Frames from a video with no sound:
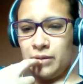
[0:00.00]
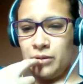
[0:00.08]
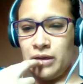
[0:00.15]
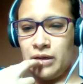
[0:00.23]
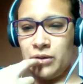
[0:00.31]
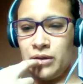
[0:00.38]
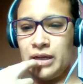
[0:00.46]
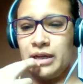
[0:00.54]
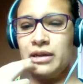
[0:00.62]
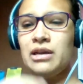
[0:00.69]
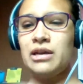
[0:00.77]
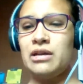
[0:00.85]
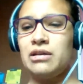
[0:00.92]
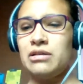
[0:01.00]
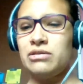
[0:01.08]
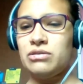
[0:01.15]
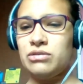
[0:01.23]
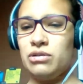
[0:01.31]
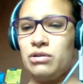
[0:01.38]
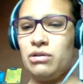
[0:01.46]
Okay.
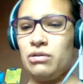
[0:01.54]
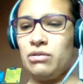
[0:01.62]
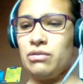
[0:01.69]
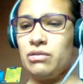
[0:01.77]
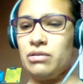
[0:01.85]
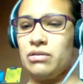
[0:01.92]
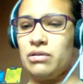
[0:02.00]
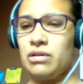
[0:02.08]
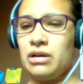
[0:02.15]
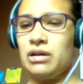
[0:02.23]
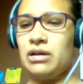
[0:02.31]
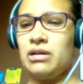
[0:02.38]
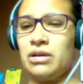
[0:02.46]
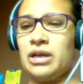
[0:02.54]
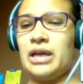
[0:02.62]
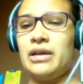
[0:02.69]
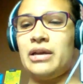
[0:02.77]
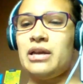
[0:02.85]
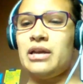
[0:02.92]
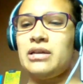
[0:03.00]
So, okay.
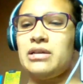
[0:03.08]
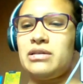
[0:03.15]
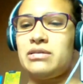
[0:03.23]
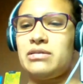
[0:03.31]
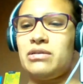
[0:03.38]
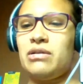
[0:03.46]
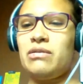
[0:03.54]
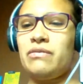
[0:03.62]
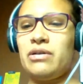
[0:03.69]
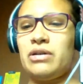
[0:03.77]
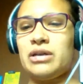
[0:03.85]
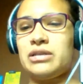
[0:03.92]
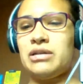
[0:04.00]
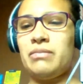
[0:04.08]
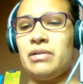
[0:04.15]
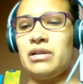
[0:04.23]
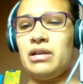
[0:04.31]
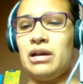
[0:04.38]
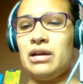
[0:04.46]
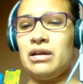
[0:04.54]
So, for
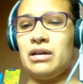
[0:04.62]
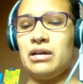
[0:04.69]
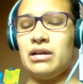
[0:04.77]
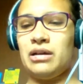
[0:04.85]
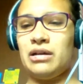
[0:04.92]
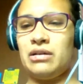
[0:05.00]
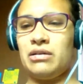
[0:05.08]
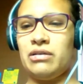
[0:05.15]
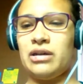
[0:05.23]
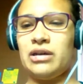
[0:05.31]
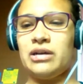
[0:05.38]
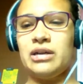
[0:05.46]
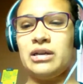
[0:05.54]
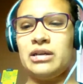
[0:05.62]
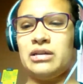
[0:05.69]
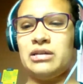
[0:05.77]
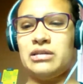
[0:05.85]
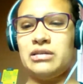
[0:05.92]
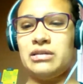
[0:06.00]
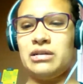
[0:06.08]
example, another
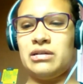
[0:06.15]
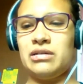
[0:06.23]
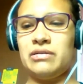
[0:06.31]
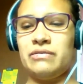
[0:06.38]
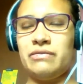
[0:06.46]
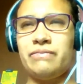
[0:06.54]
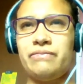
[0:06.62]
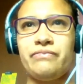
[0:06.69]
is, how